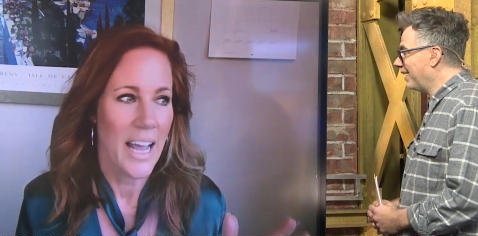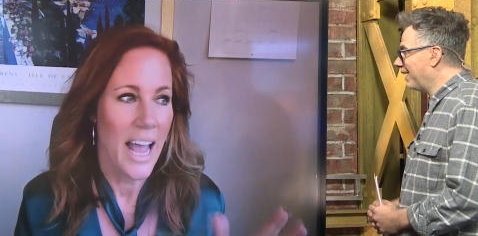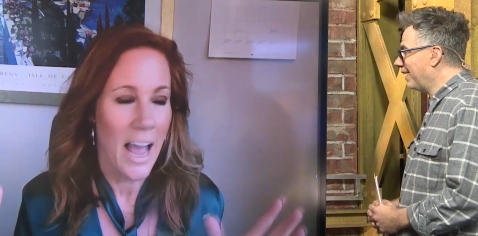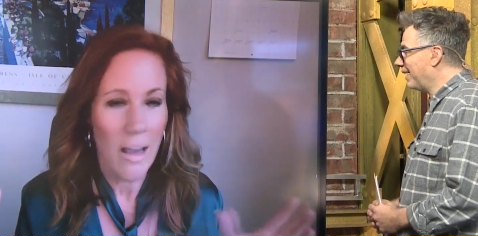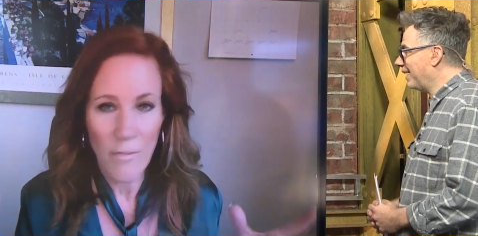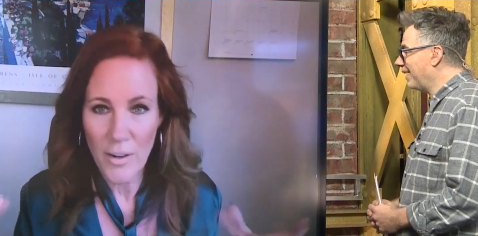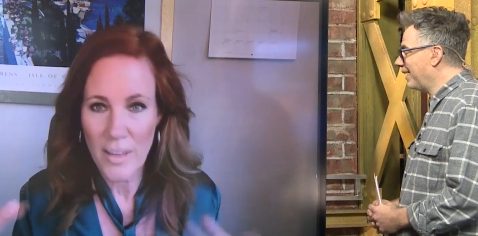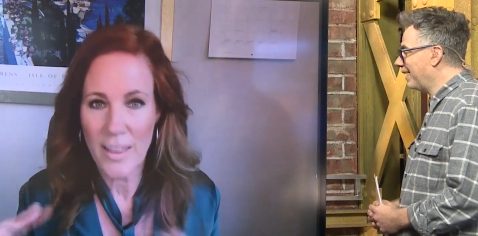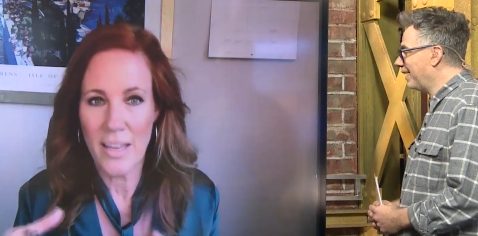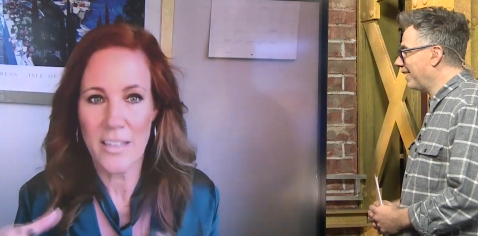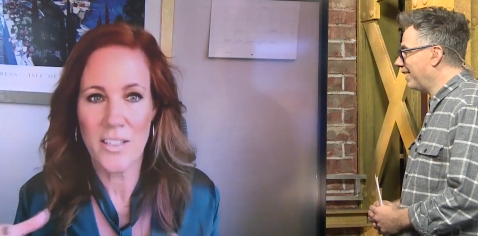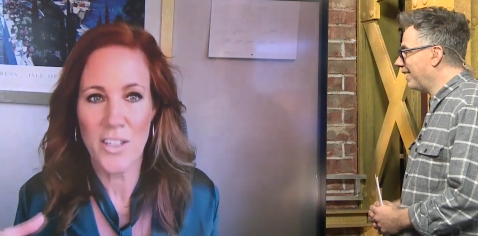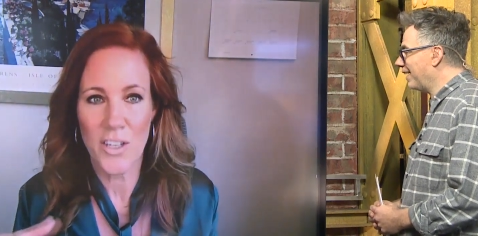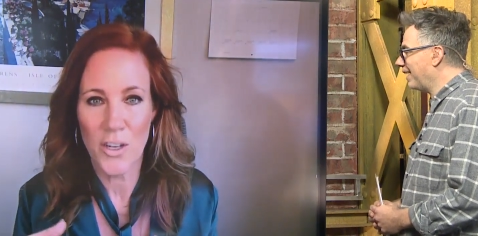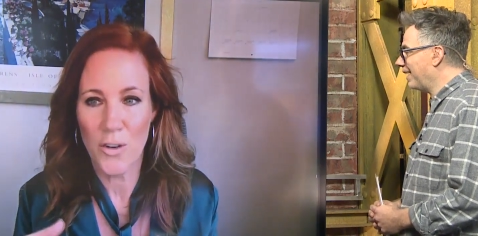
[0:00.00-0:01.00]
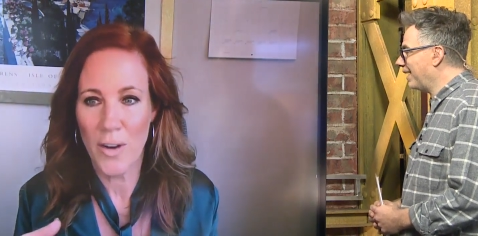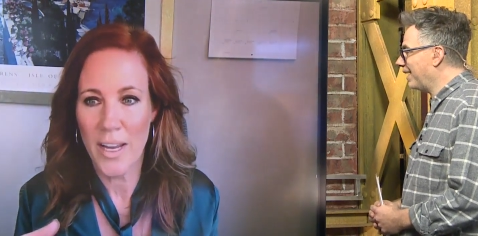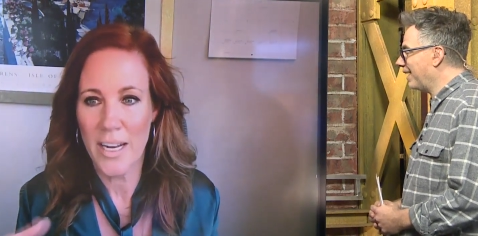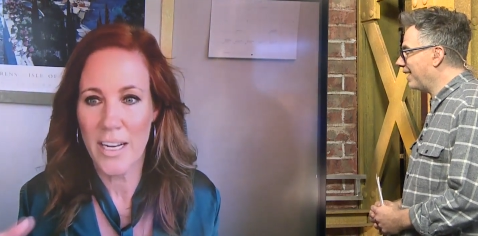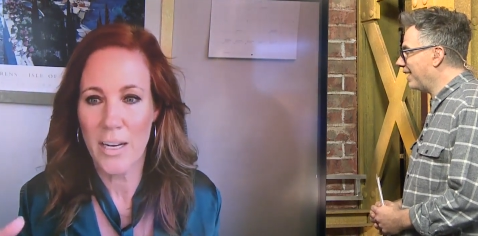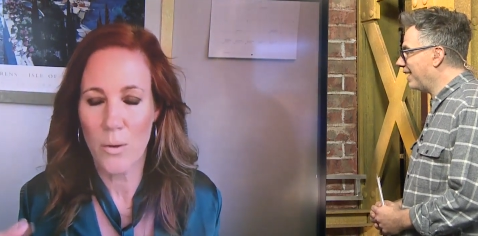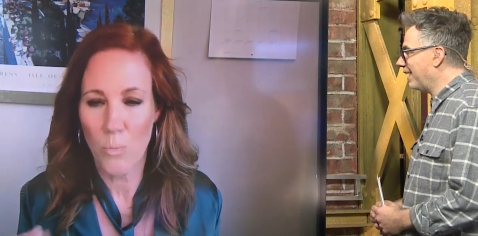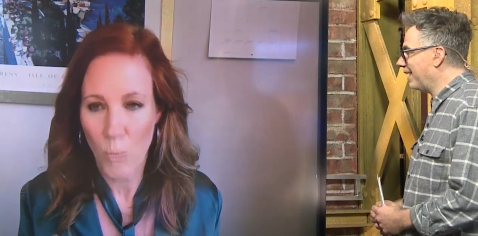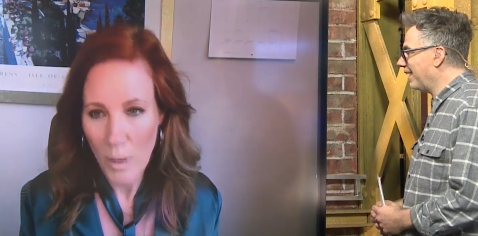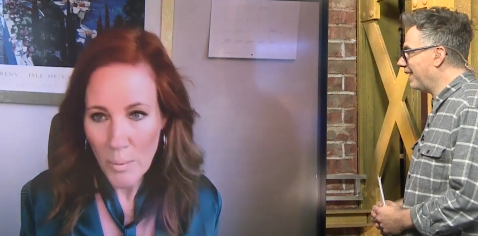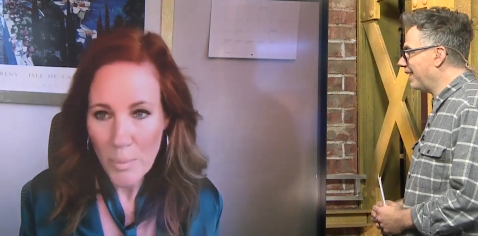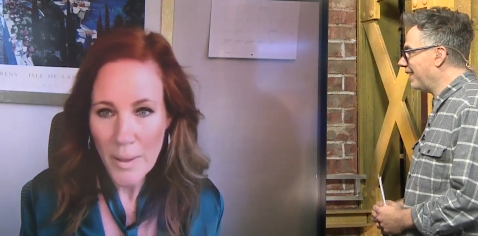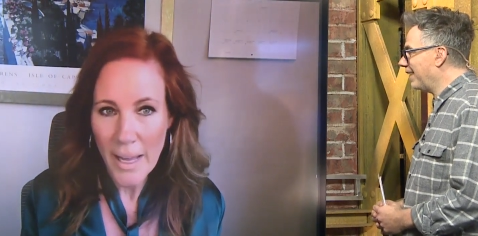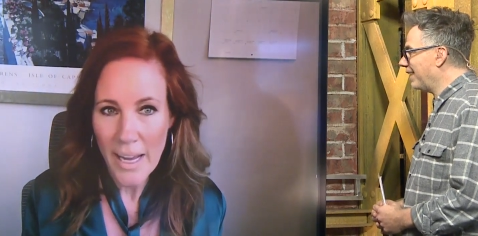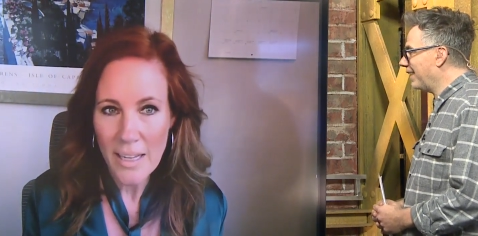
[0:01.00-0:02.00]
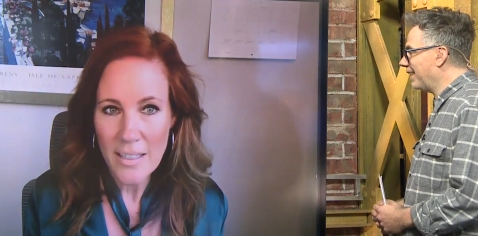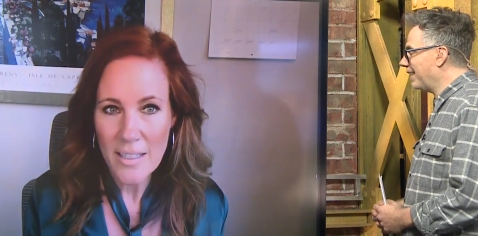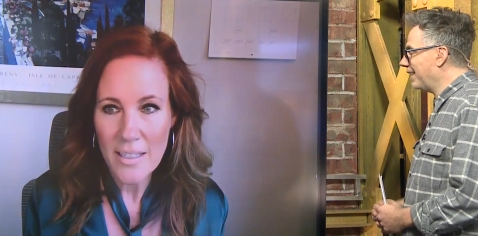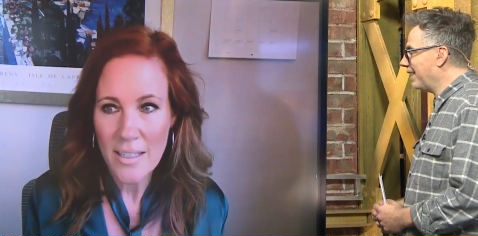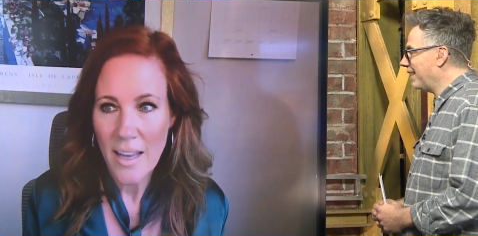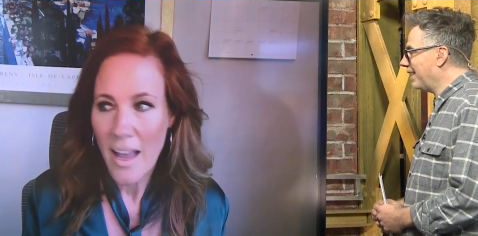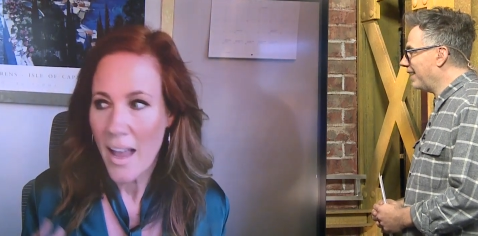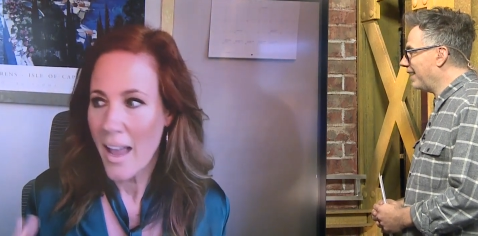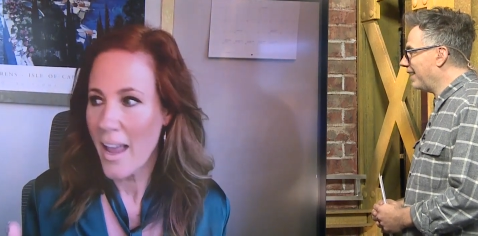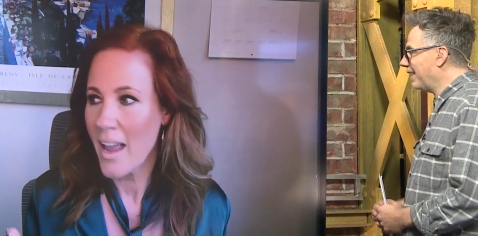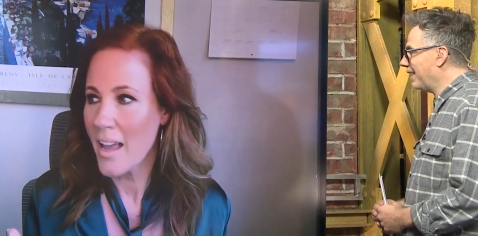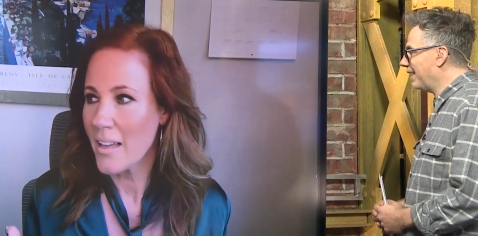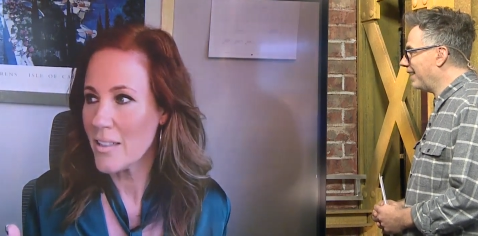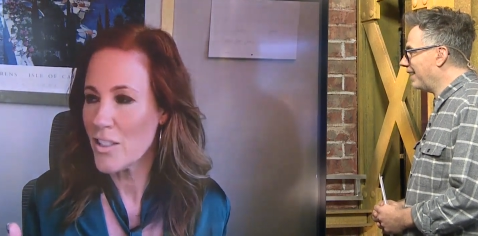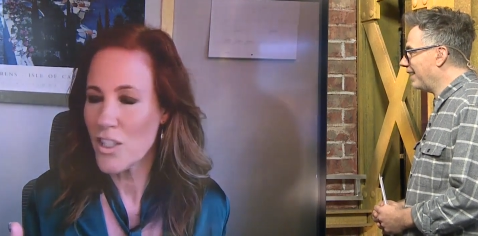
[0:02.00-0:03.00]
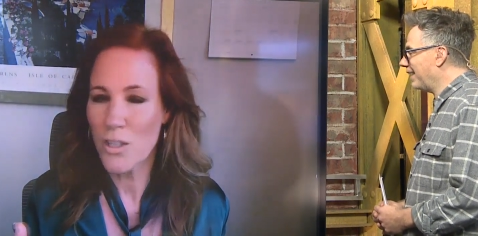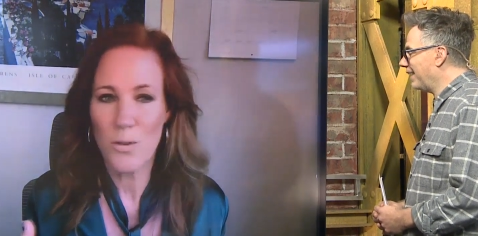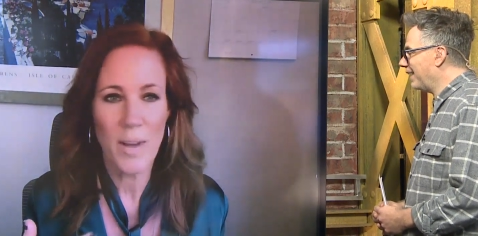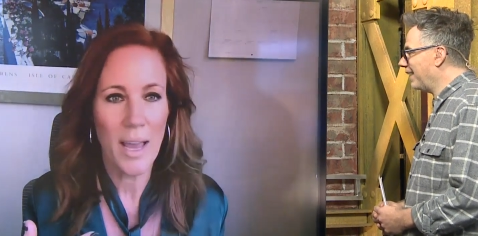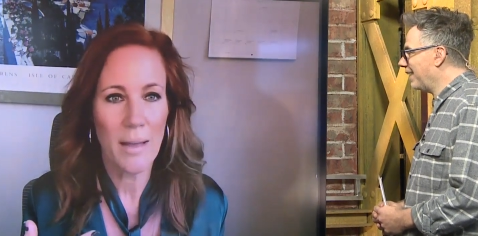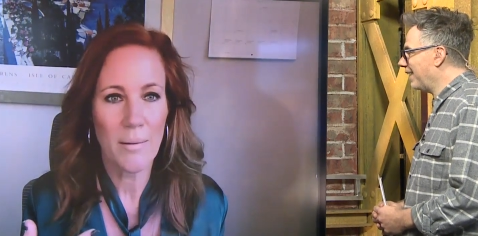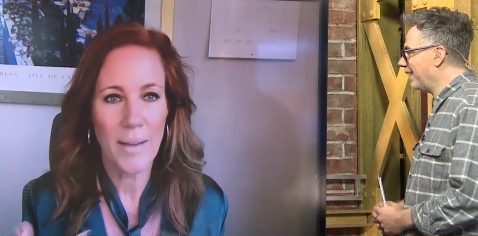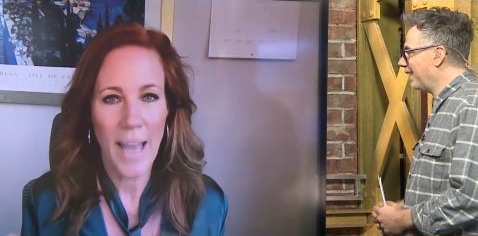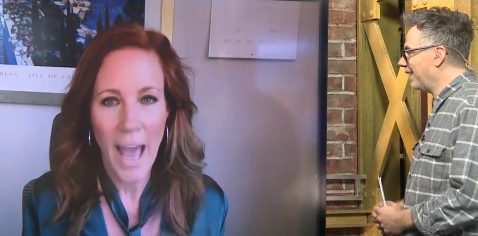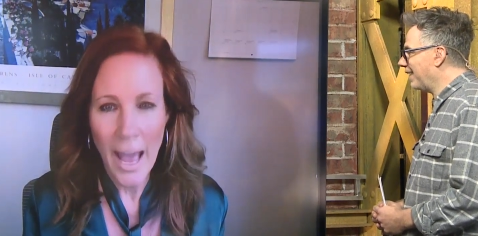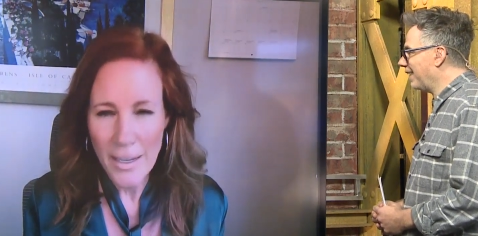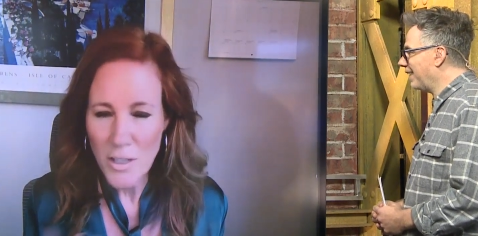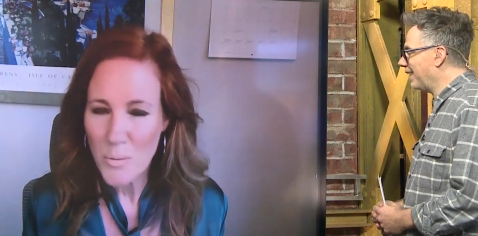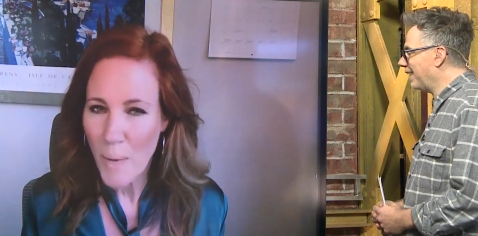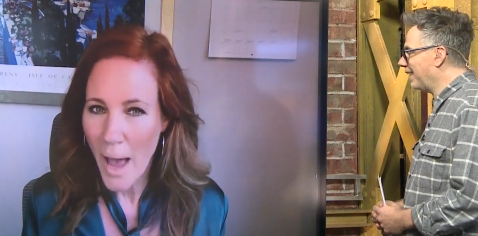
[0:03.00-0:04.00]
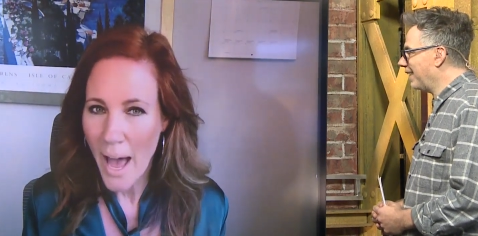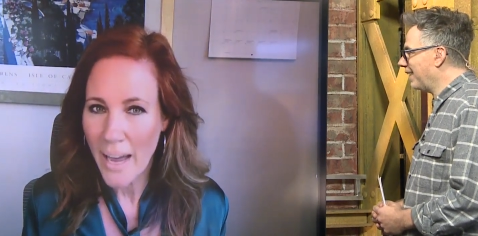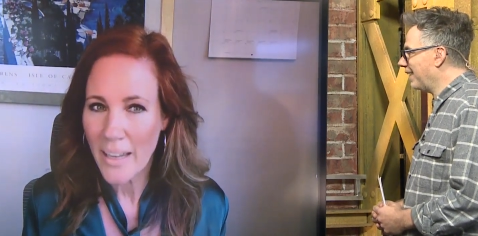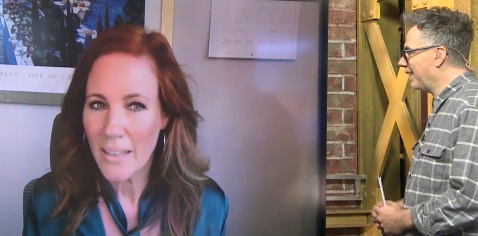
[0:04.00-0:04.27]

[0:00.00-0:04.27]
Speaker 1: everything is curated in one place and you get cash back